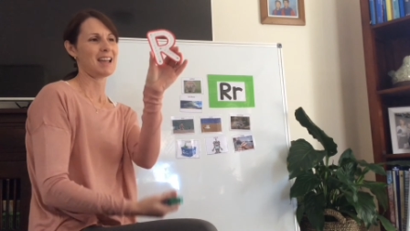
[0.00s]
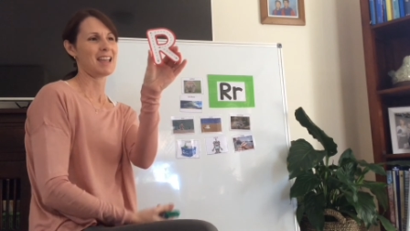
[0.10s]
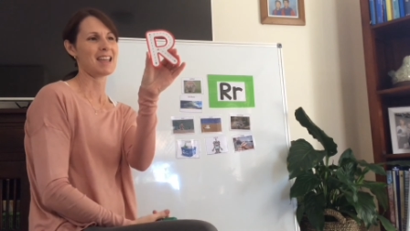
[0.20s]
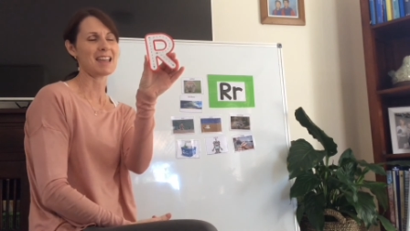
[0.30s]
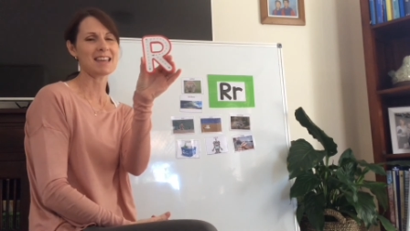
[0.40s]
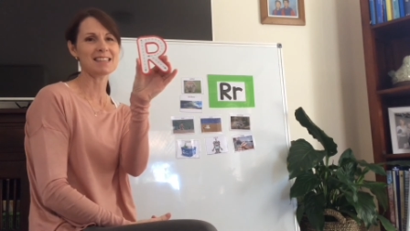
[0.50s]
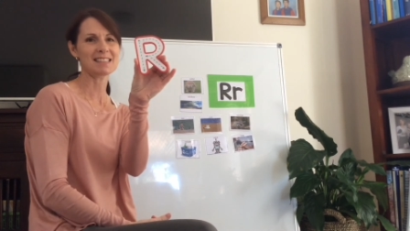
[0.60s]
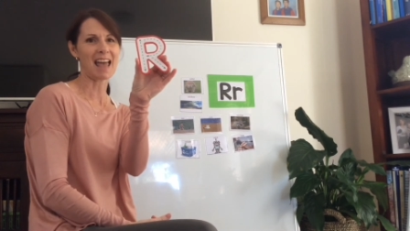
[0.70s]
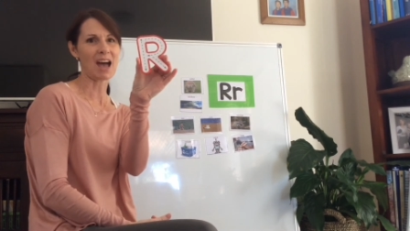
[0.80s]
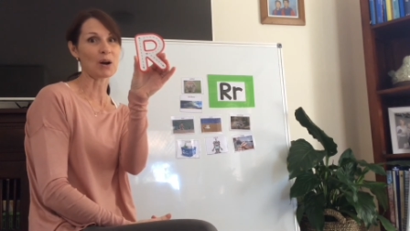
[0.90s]
Here's
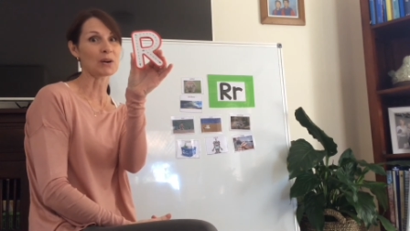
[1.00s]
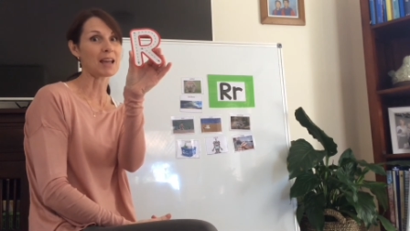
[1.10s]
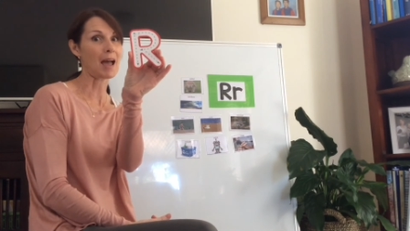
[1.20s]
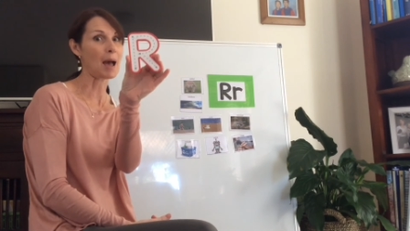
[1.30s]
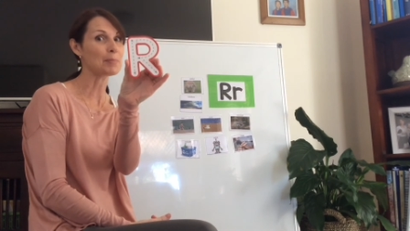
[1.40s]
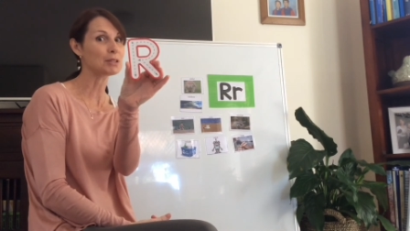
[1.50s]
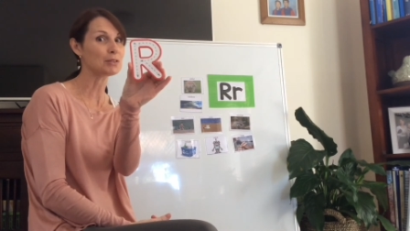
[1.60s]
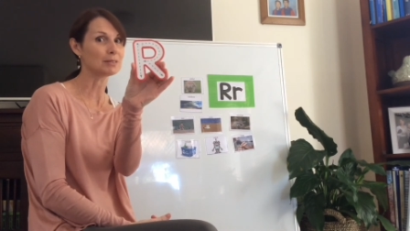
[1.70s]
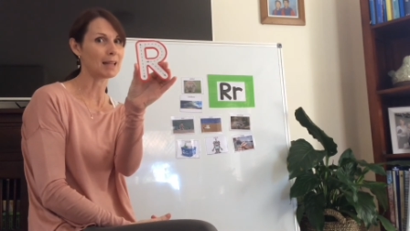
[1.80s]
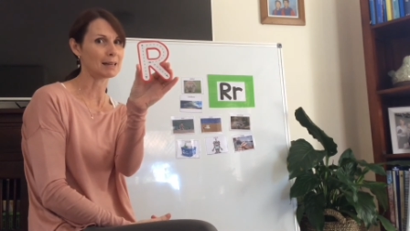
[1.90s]
our
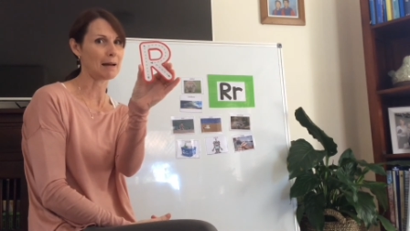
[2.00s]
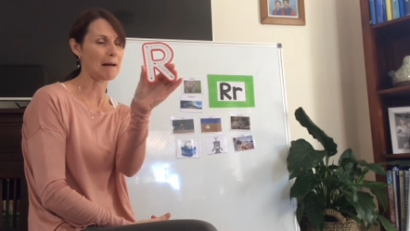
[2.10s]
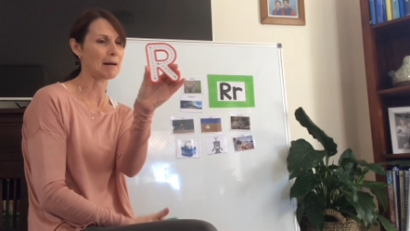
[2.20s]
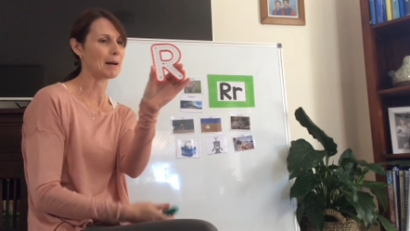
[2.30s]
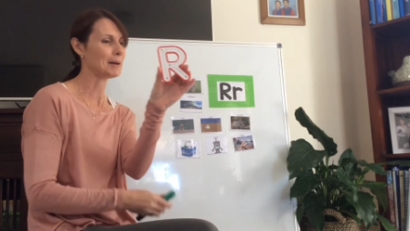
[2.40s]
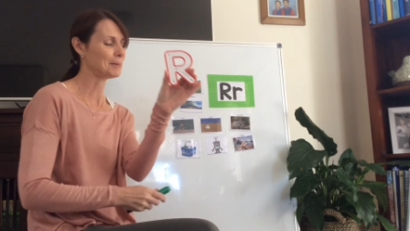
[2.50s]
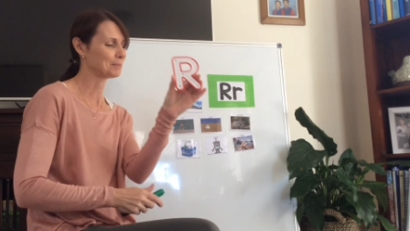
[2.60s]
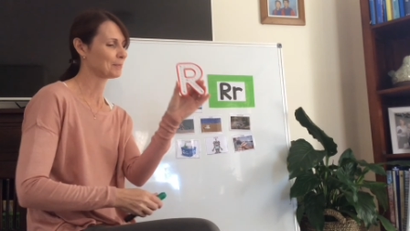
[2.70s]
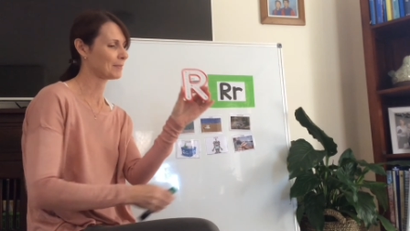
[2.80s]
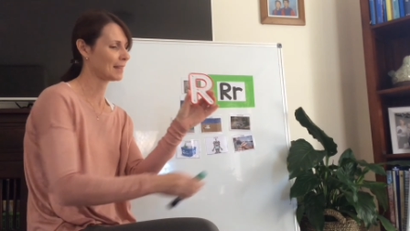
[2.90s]
capital letter R.
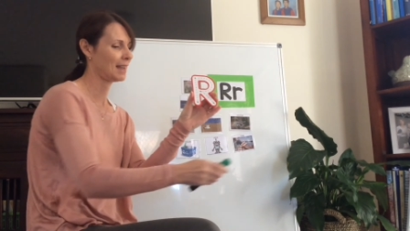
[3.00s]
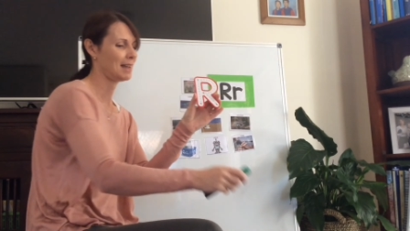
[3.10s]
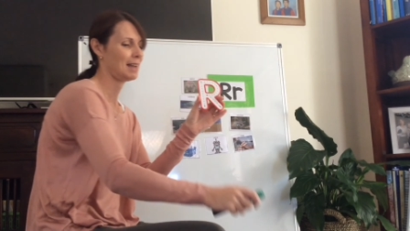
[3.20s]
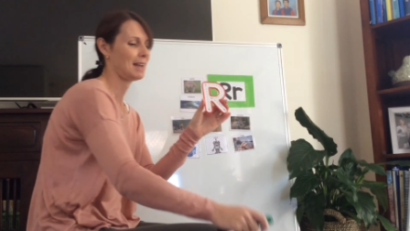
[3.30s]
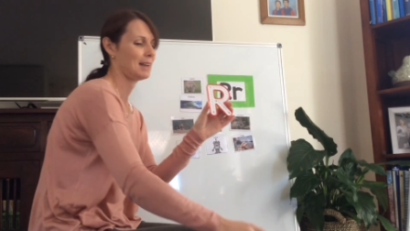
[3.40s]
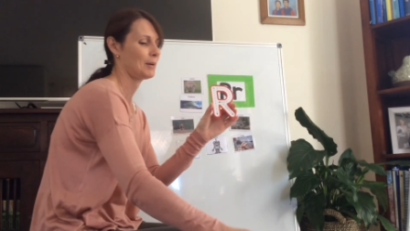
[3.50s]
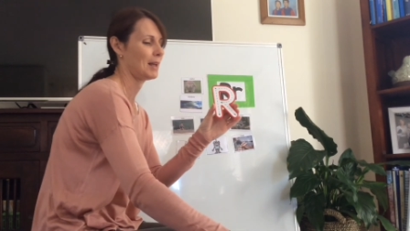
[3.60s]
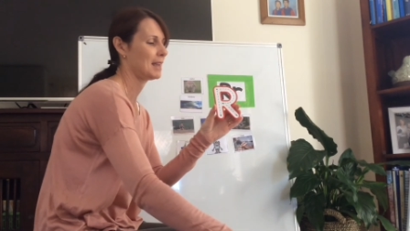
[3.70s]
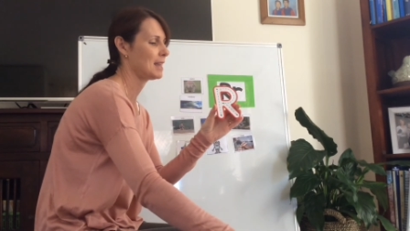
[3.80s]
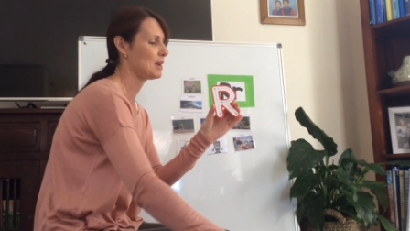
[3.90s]

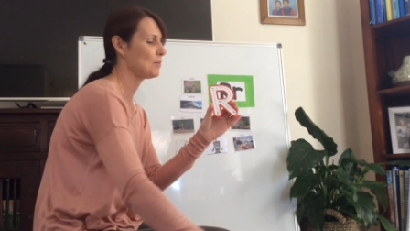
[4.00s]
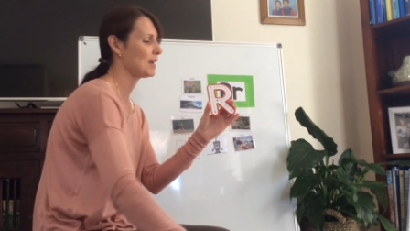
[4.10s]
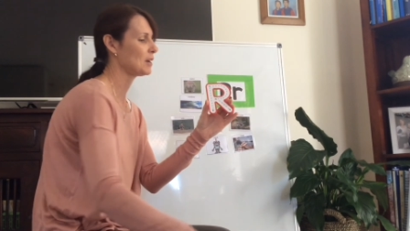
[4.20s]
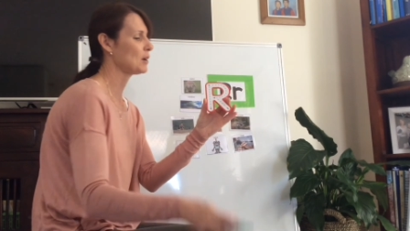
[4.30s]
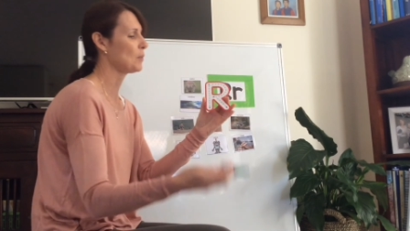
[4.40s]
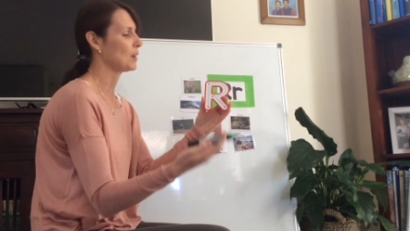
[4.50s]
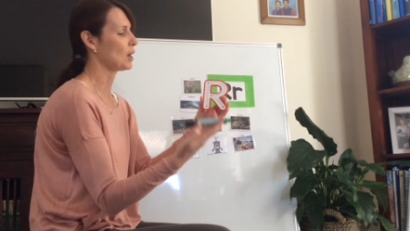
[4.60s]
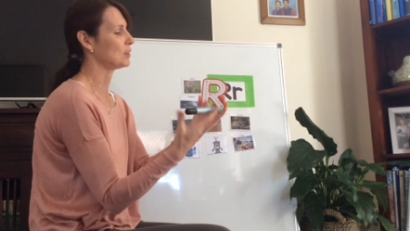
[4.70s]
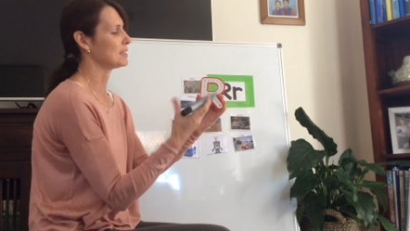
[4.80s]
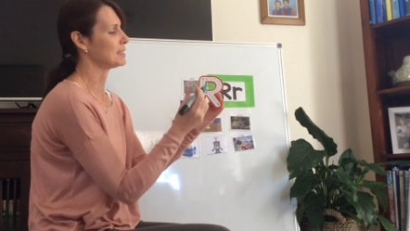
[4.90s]
Here we go. We're
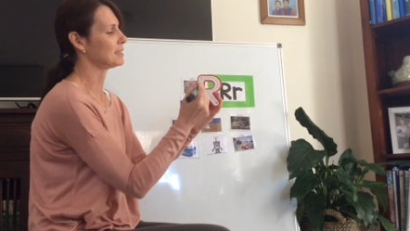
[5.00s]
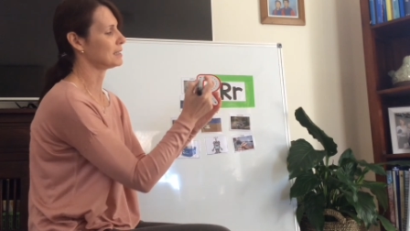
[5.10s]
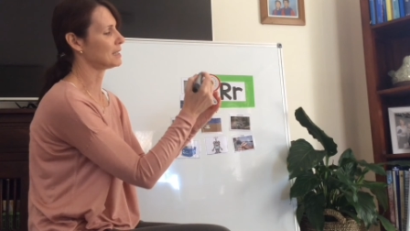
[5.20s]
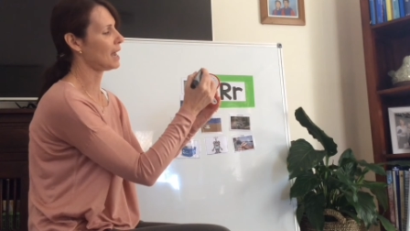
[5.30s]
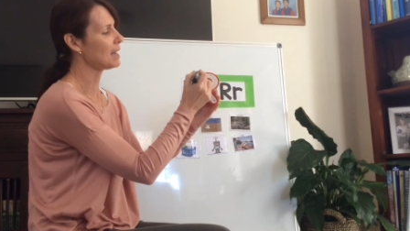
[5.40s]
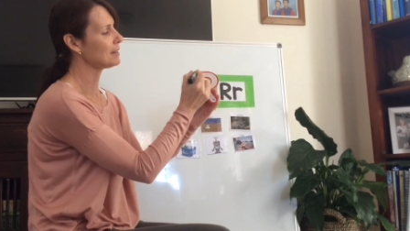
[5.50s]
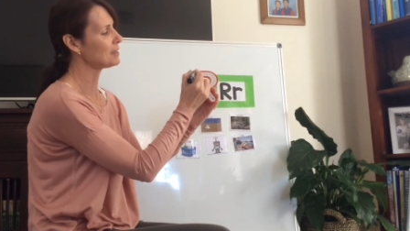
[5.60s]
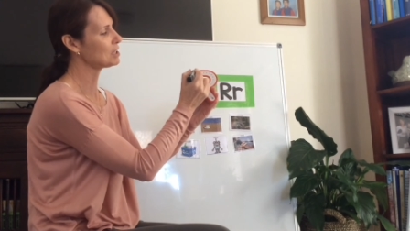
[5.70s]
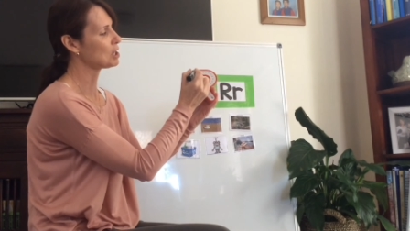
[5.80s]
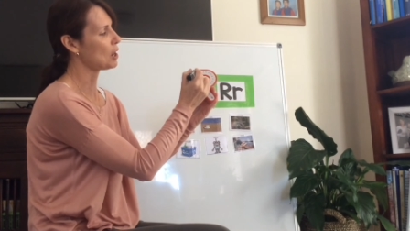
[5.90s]
going to start at
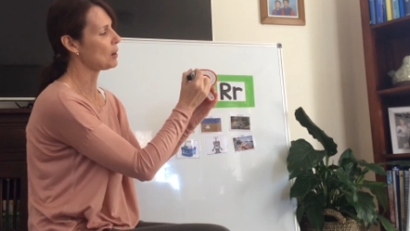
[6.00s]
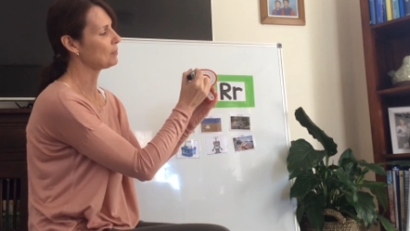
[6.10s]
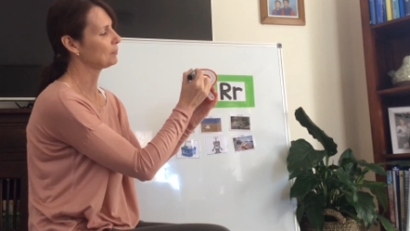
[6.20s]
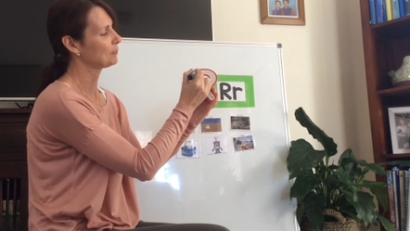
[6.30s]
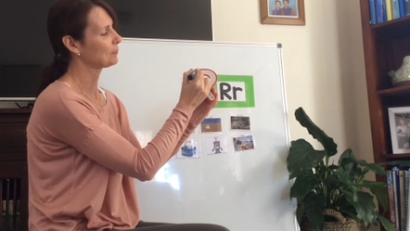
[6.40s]
the top,